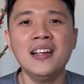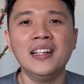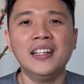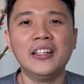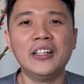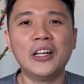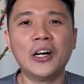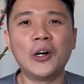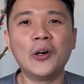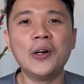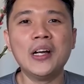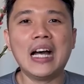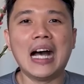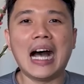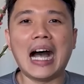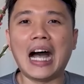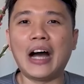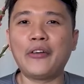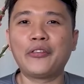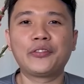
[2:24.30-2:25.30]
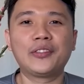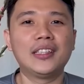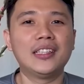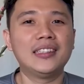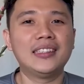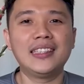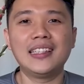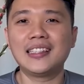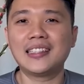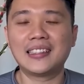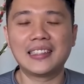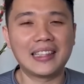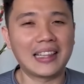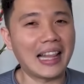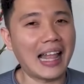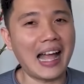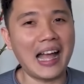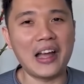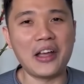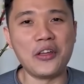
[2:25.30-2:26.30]
You know, after this
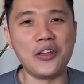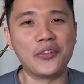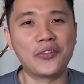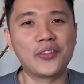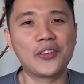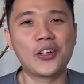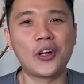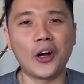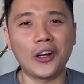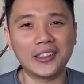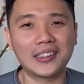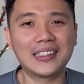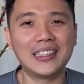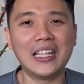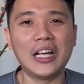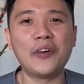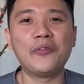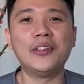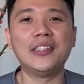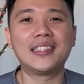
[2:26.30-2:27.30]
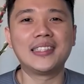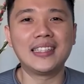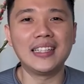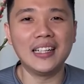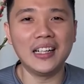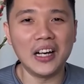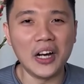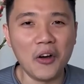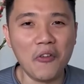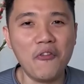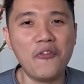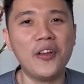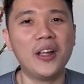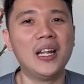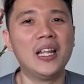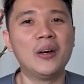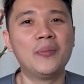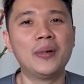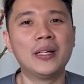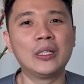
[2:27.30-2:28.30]
life, God's love is still
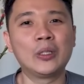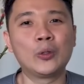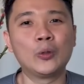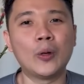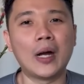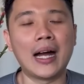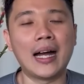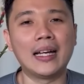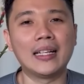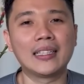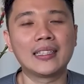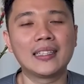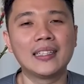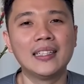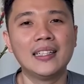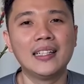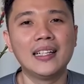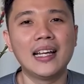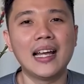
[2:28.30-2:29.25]
available to us.